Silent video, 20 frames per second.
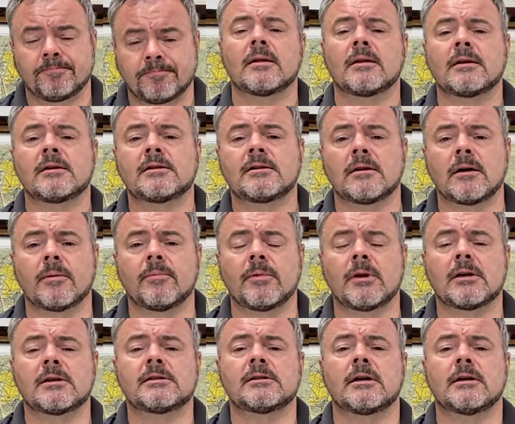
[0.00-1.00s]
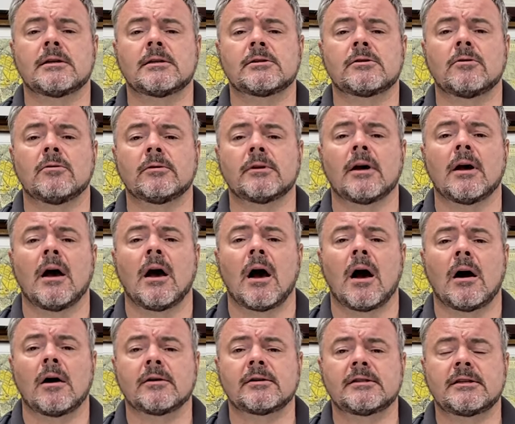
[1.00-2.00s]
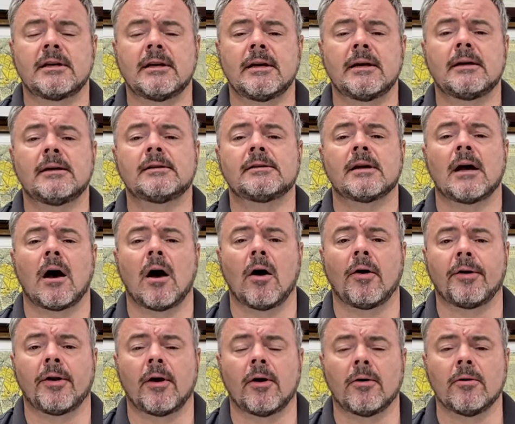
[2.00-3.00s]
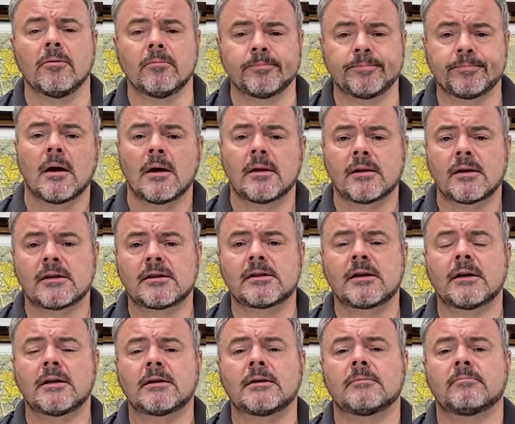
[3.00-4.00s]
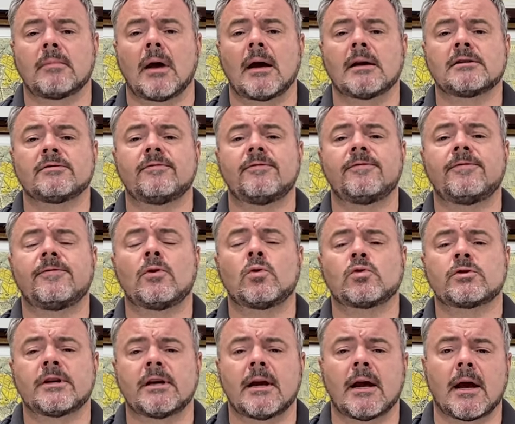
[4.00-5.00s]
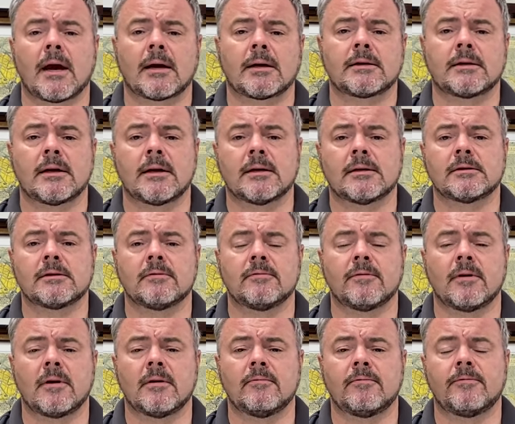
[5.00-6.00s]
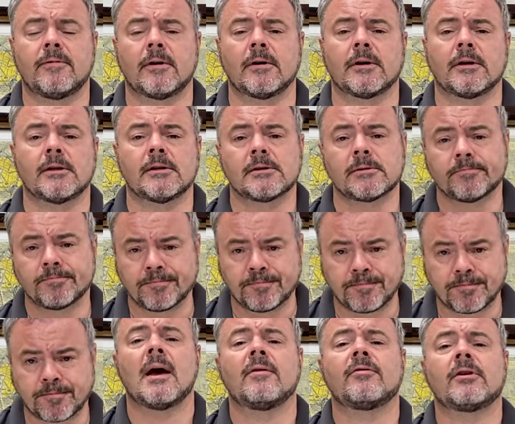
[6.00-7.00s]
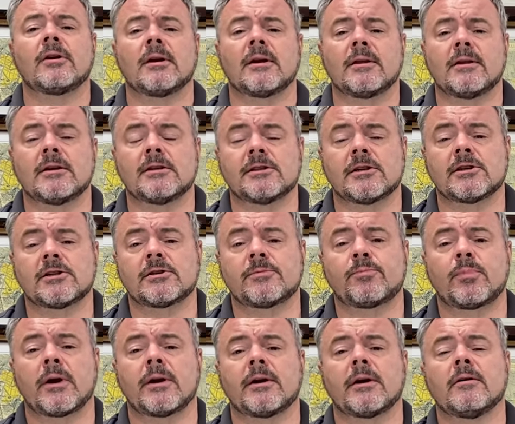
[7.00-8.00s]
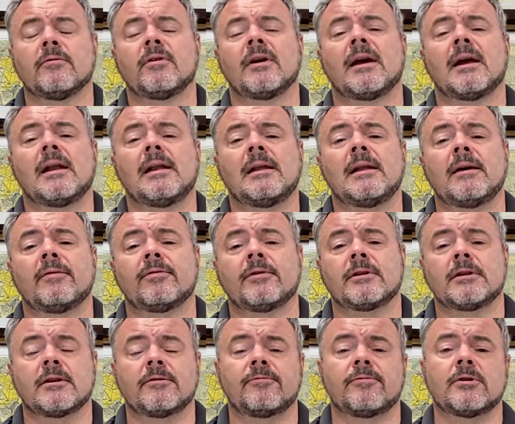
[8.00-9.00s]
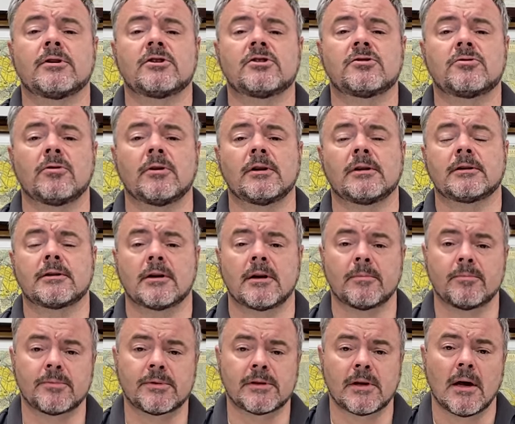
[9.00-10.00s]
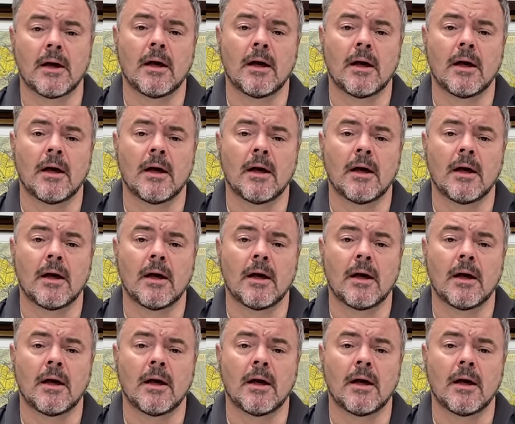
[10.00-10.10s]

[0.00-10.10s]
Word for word: At the time, the estate is called Artigues Arnaud, and the estate has 40 hectares of, of vines. Evidently, these are spread over 11 different soil types.